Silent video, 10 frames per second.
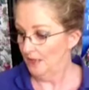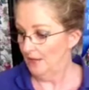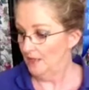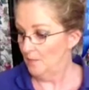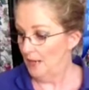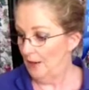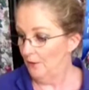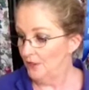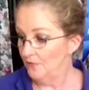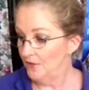and the
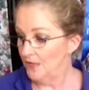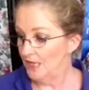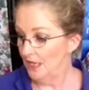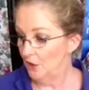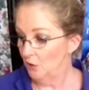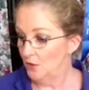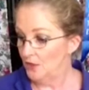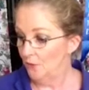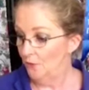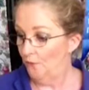appearance of the skin looks
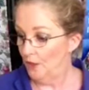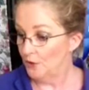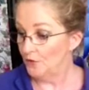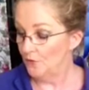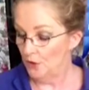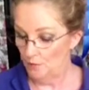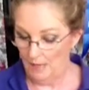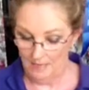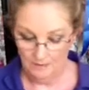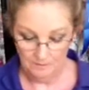and feels firmer.